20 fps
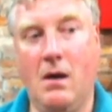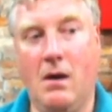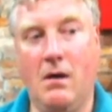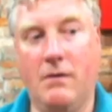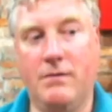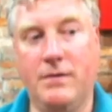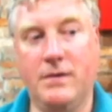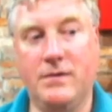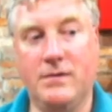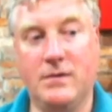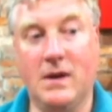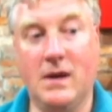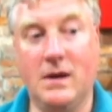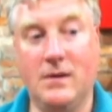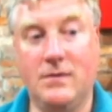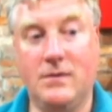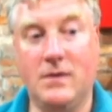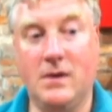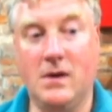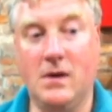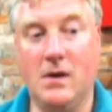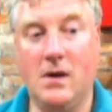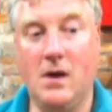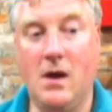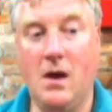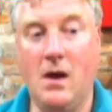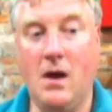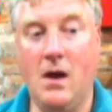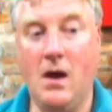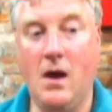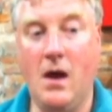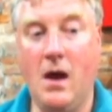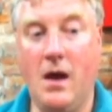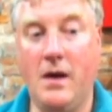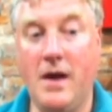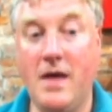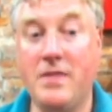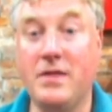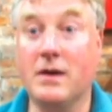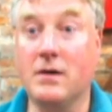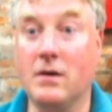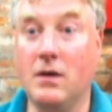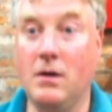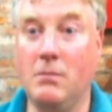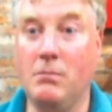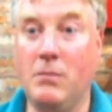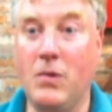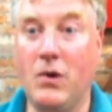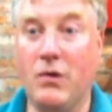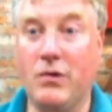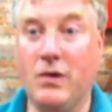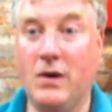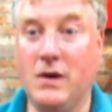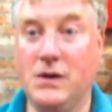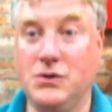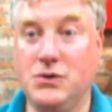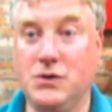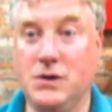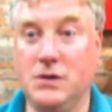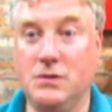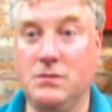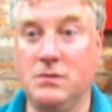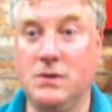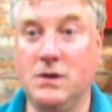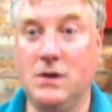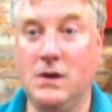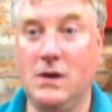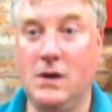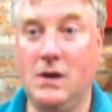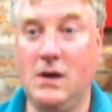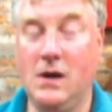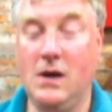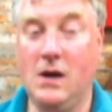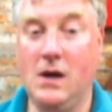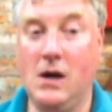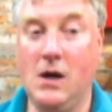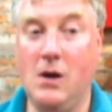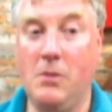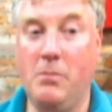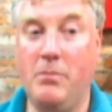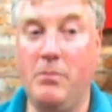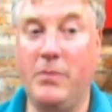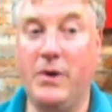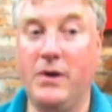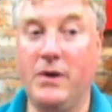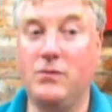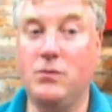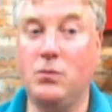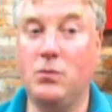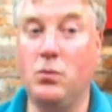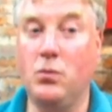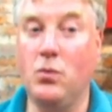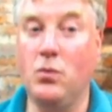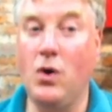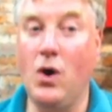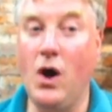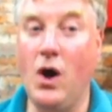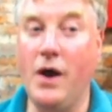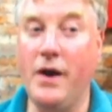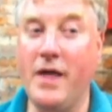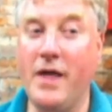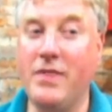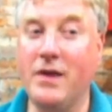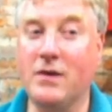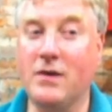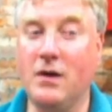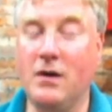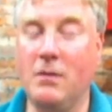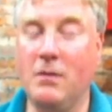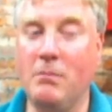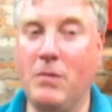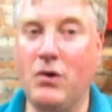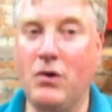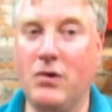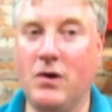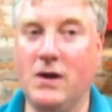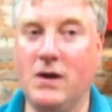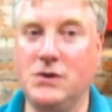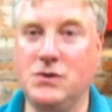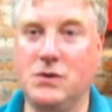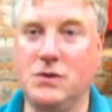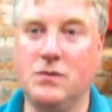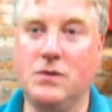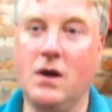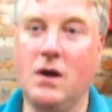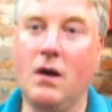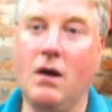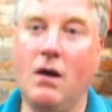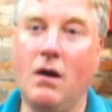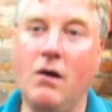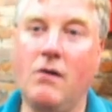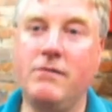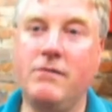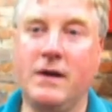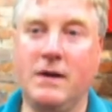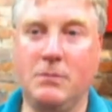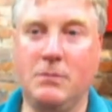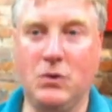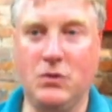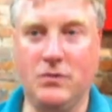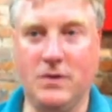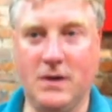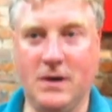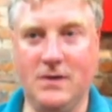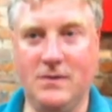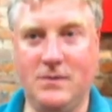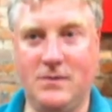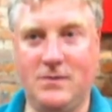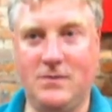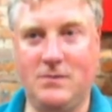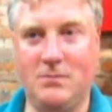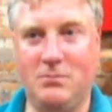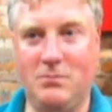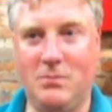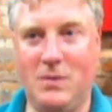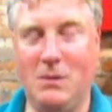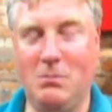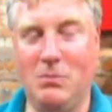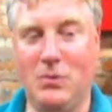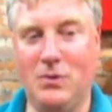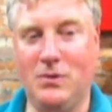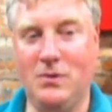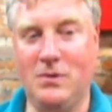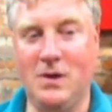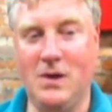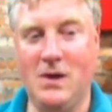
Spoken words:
Obviously it's an ethical and moral issue, but it's an ethical and moral issue that a lot of animal rights people